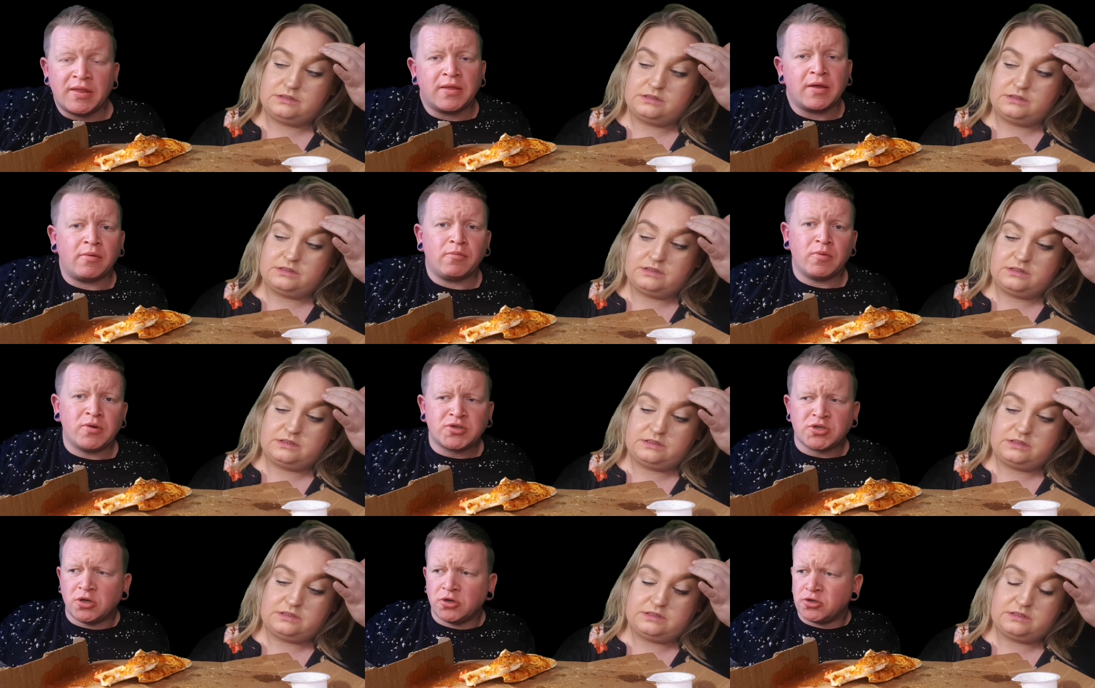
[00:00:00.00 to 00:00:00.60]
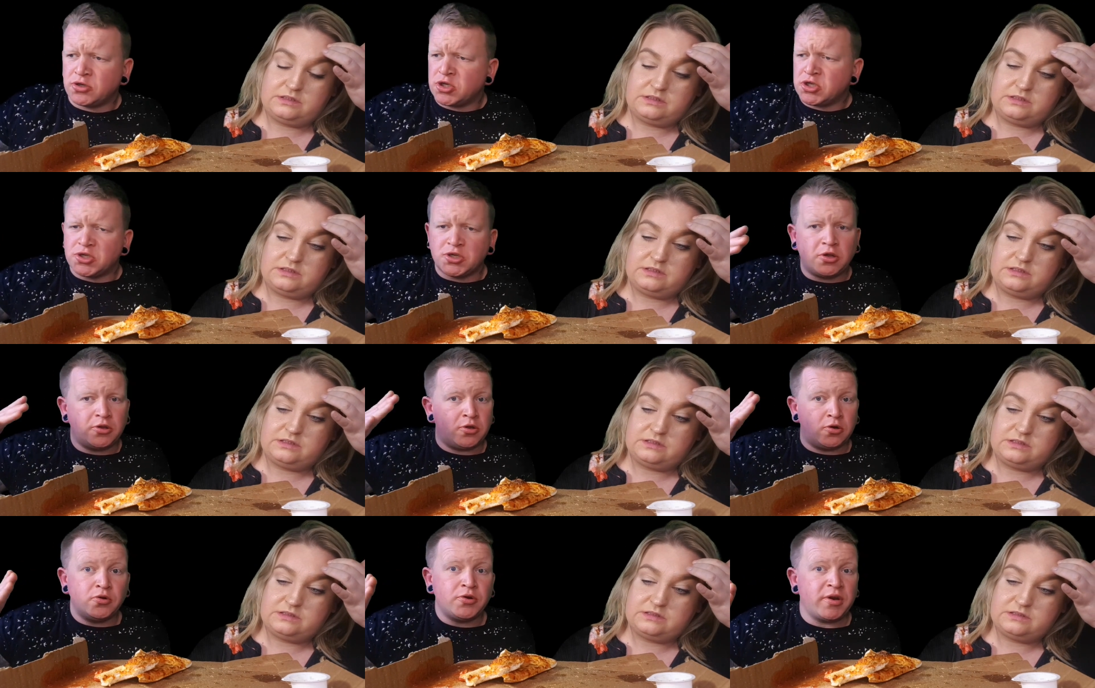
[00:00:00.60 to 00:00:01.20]
Speaker 1: Like, we just
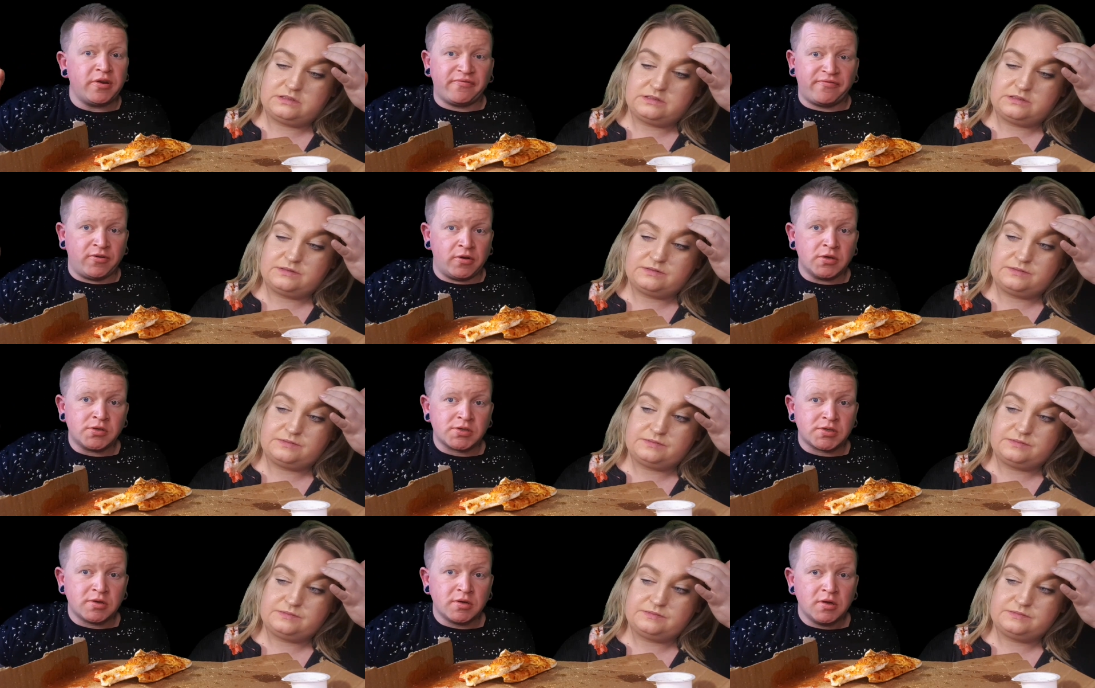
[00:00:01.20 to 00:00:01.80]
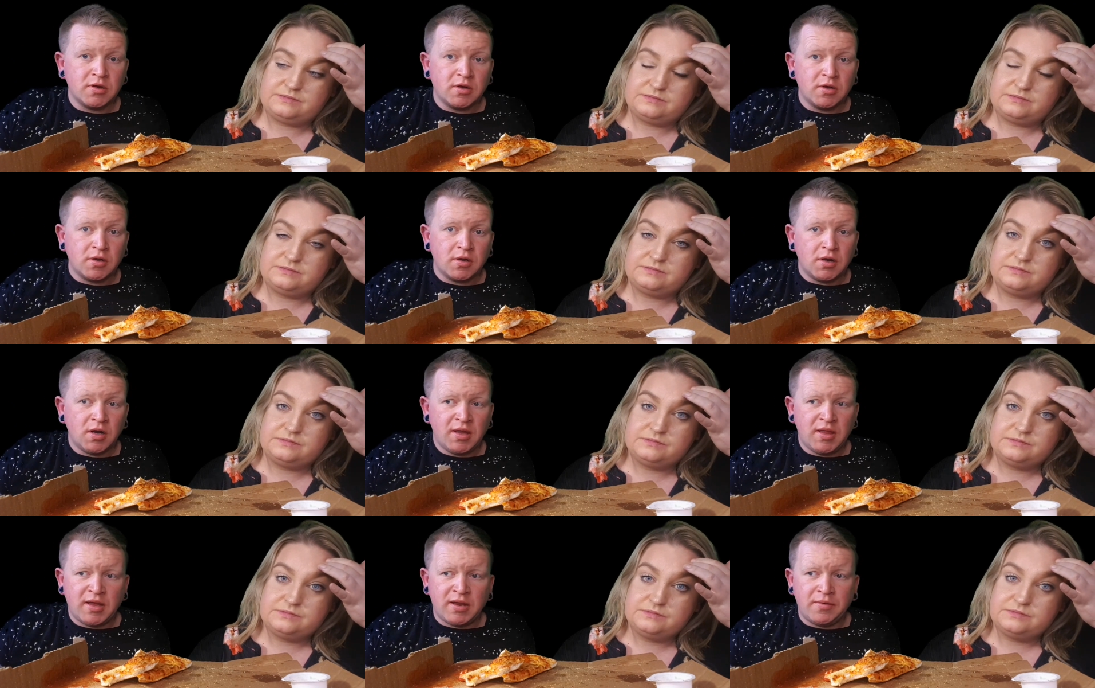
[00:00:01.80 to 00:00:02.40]
saw the hoodie at first.
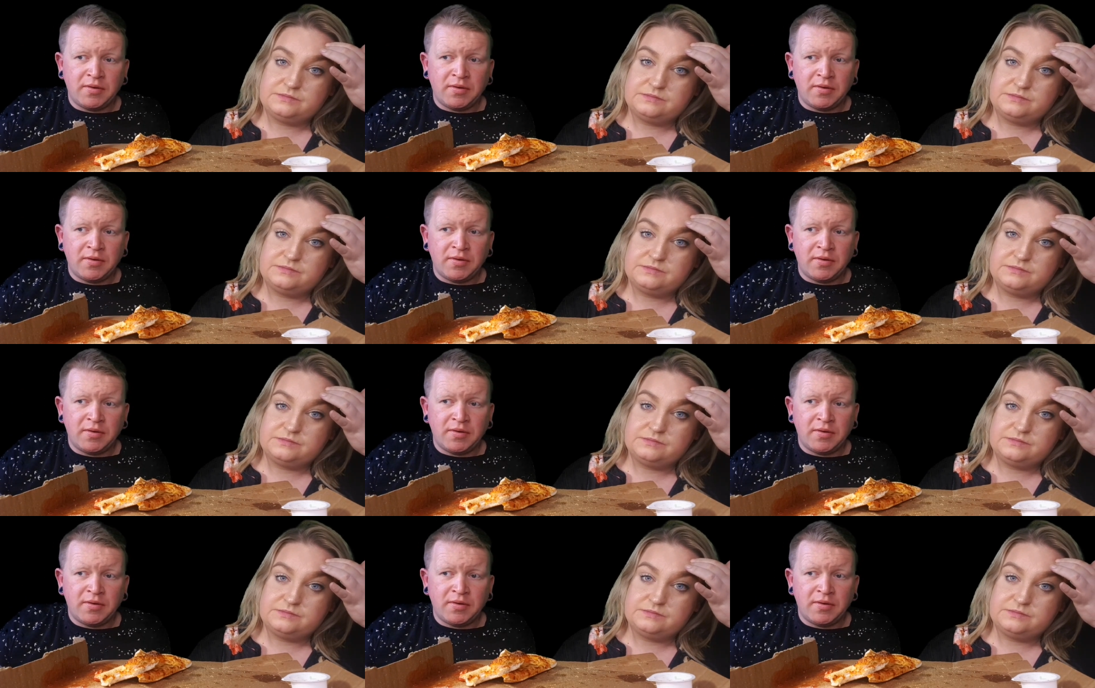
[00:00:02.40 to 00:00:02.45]
And